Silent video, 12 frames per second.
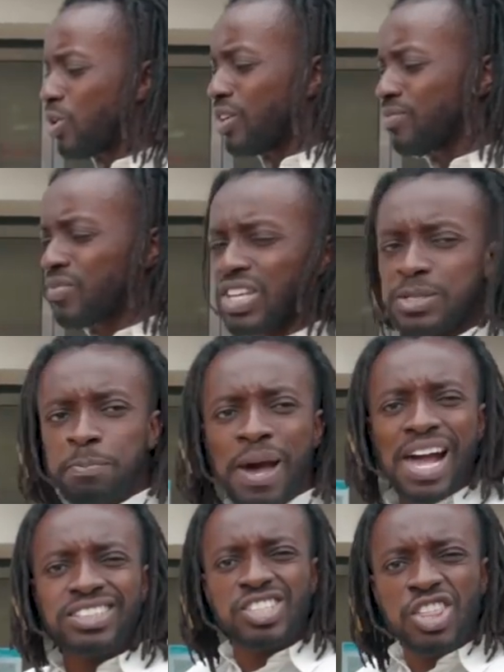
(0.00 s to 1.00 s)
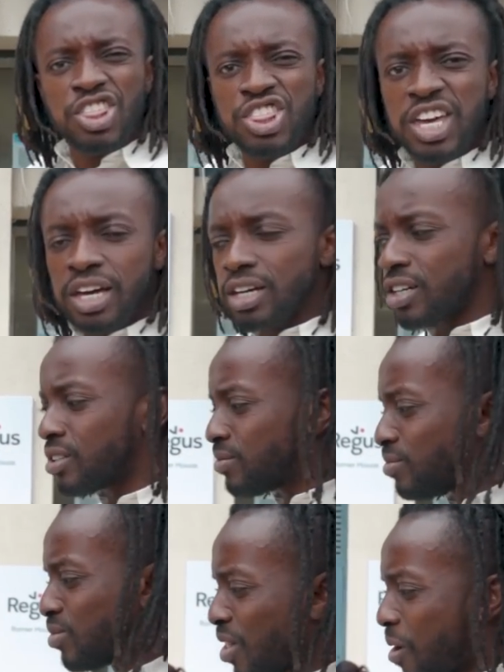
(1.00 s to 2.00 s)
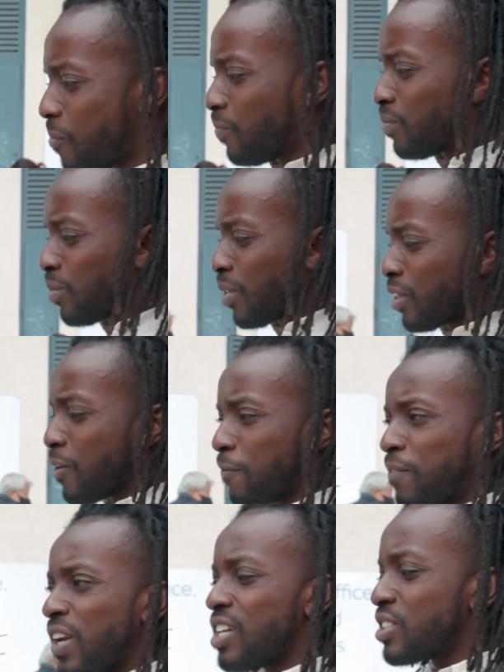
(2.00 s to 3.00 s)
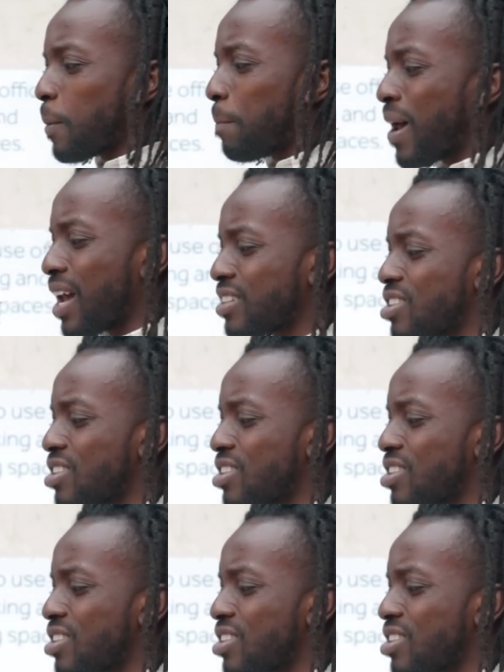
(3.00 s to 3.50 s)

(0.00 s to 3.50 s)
one is packed thick. The fillings are packed